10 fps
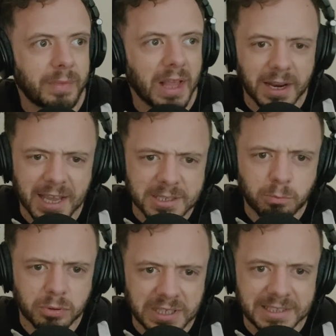I guess,
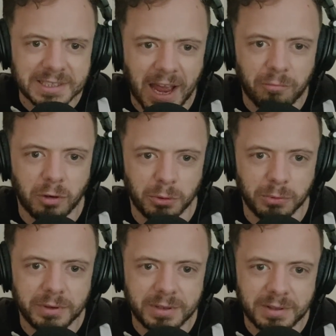preset route
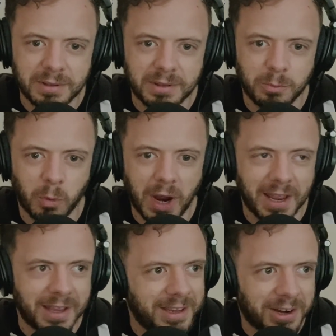
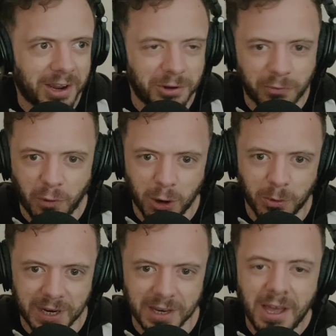where, you know, you're
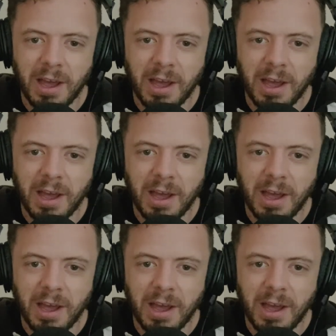following,